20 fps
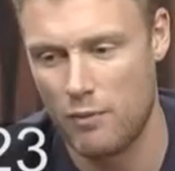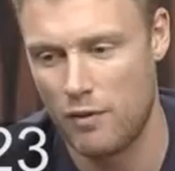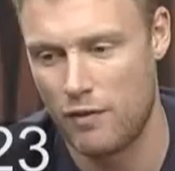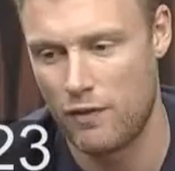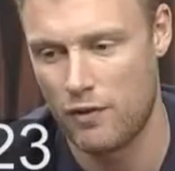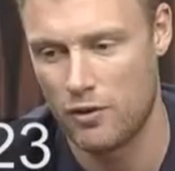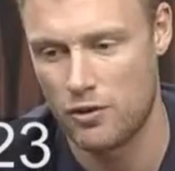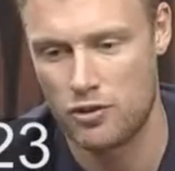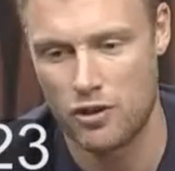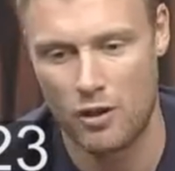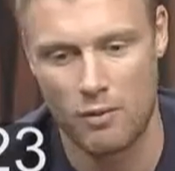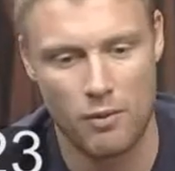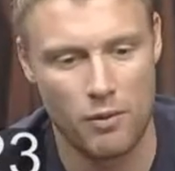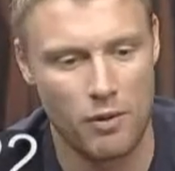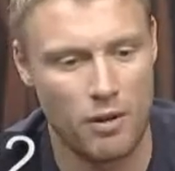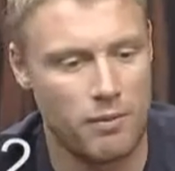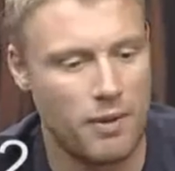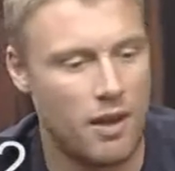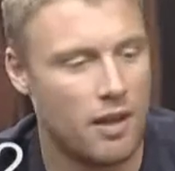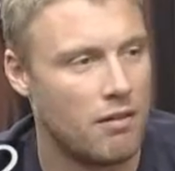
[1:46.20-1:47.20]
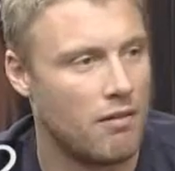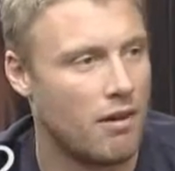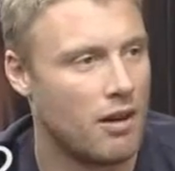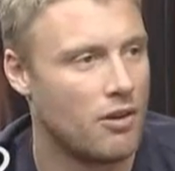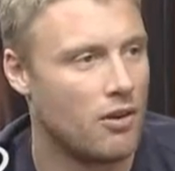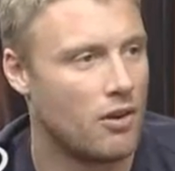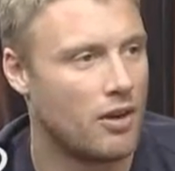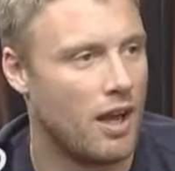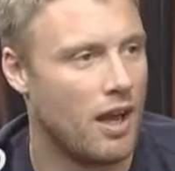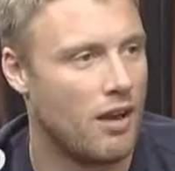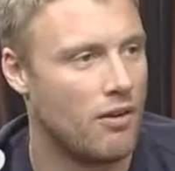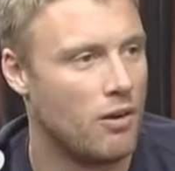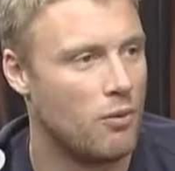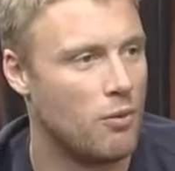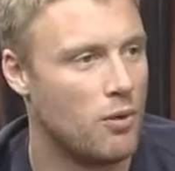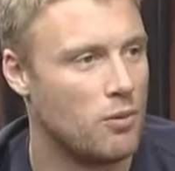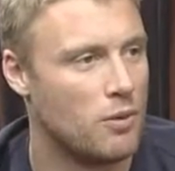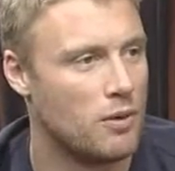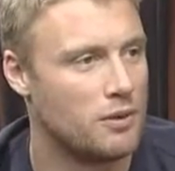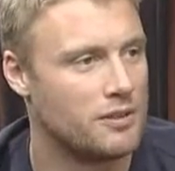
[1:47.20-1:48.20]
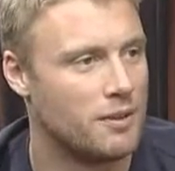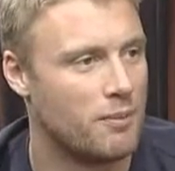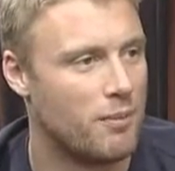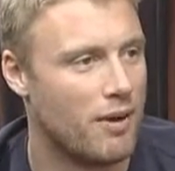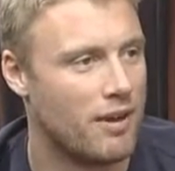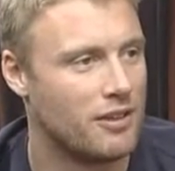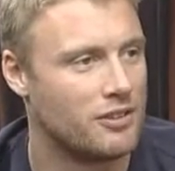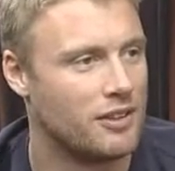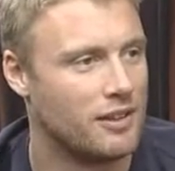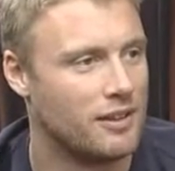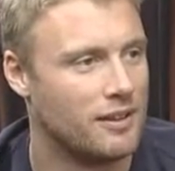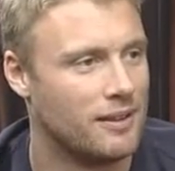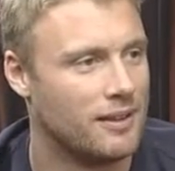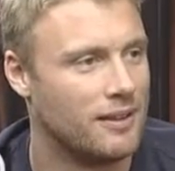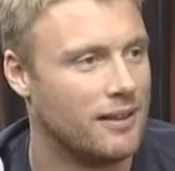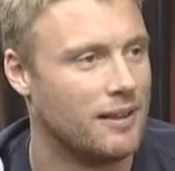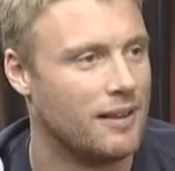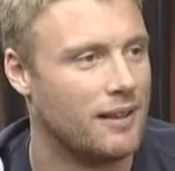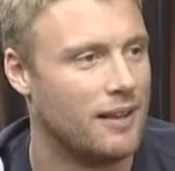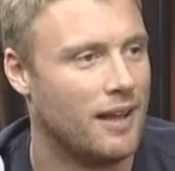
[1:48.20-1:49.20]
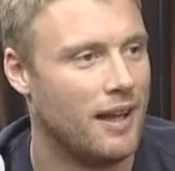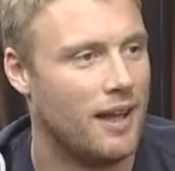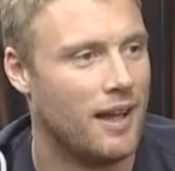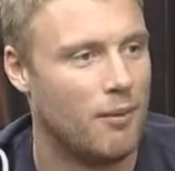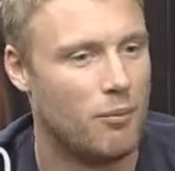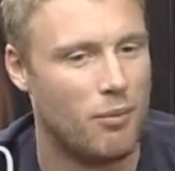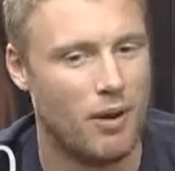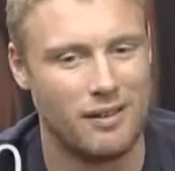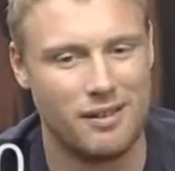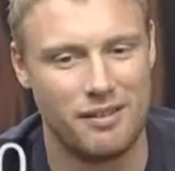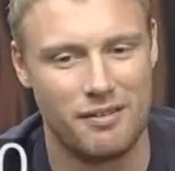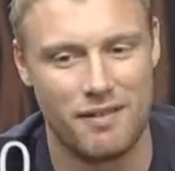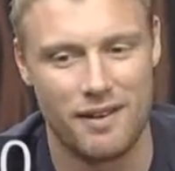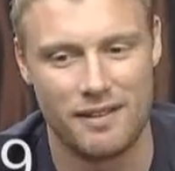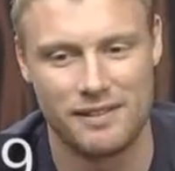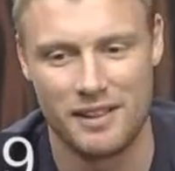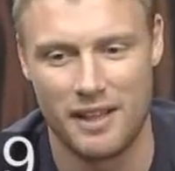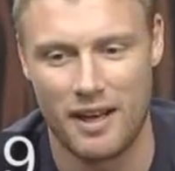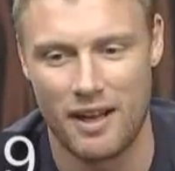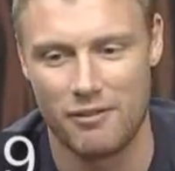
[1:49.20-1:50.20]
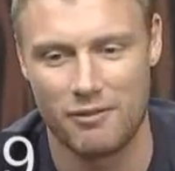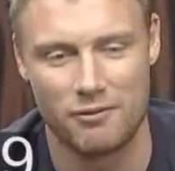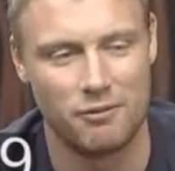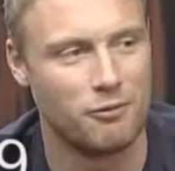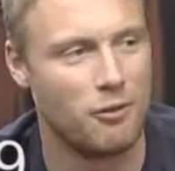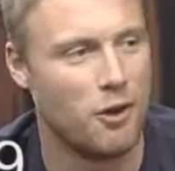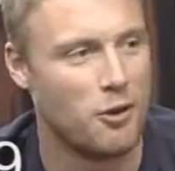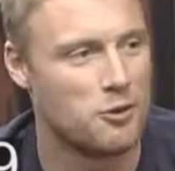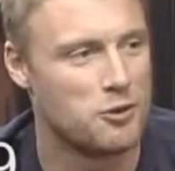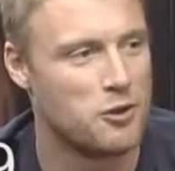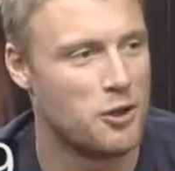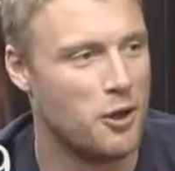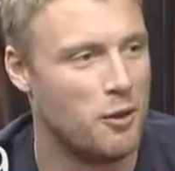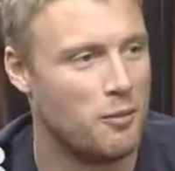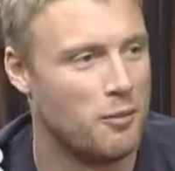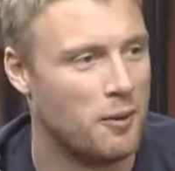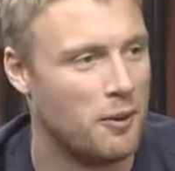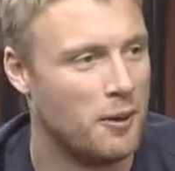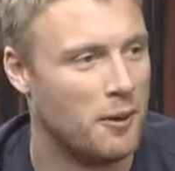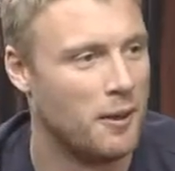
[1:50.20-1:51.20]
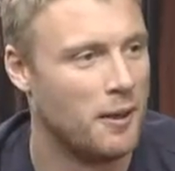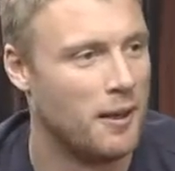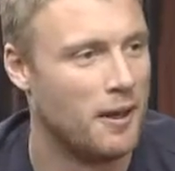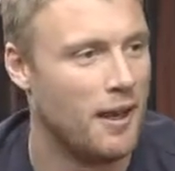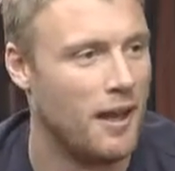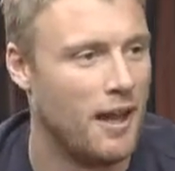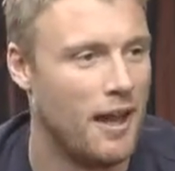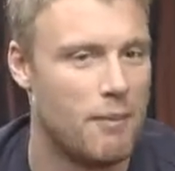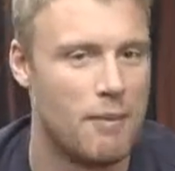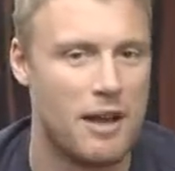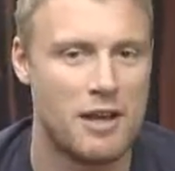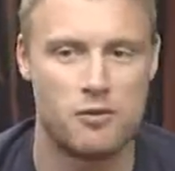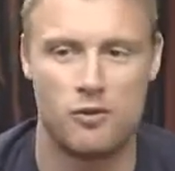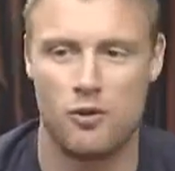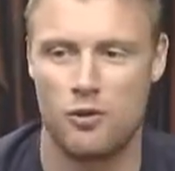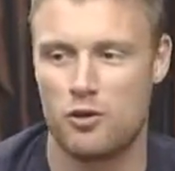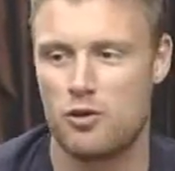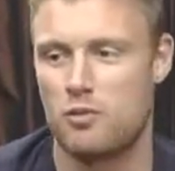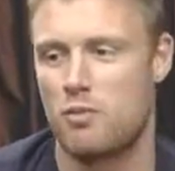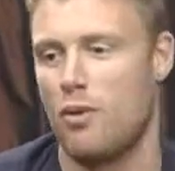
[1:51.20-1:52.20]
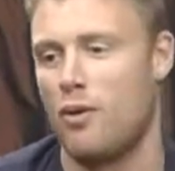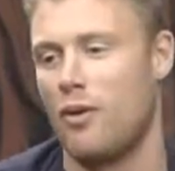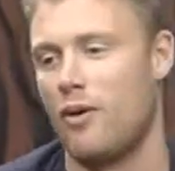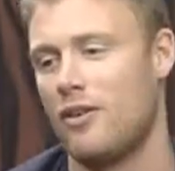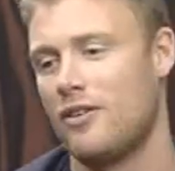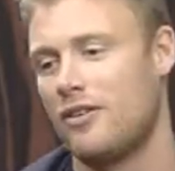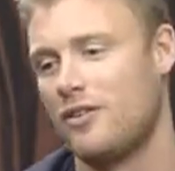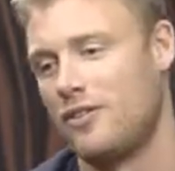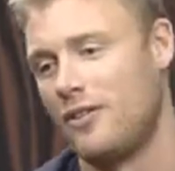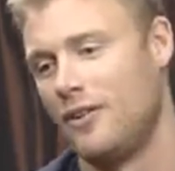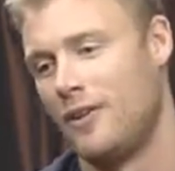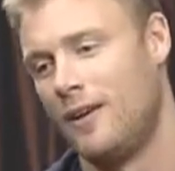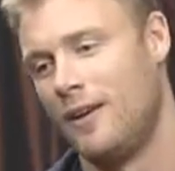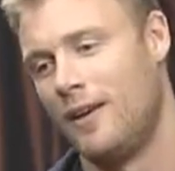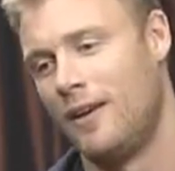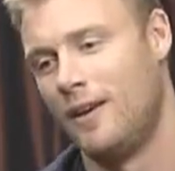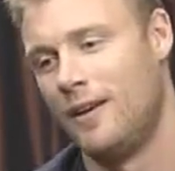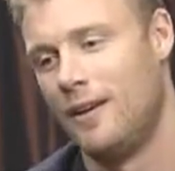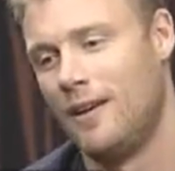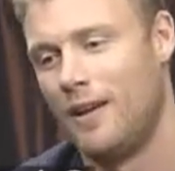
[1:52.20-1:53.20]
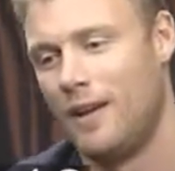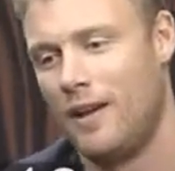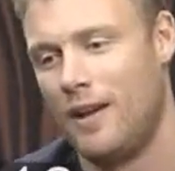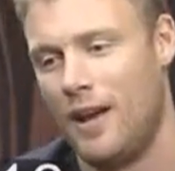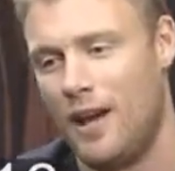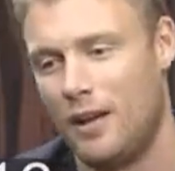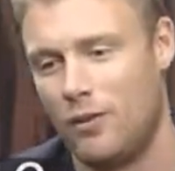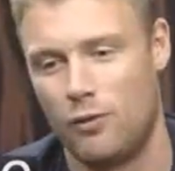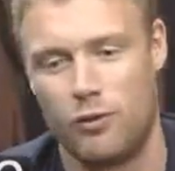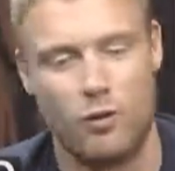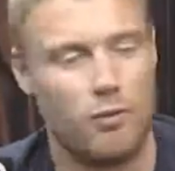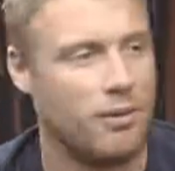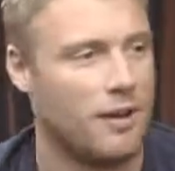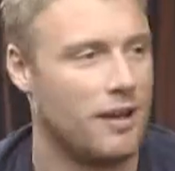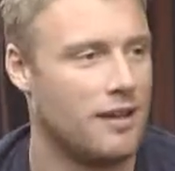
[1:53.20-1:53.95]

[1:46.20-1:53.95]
first job I worked behind the record counter at Woolworths in Preston, but I didn't fancy that long term. As for other sports, I'd love to play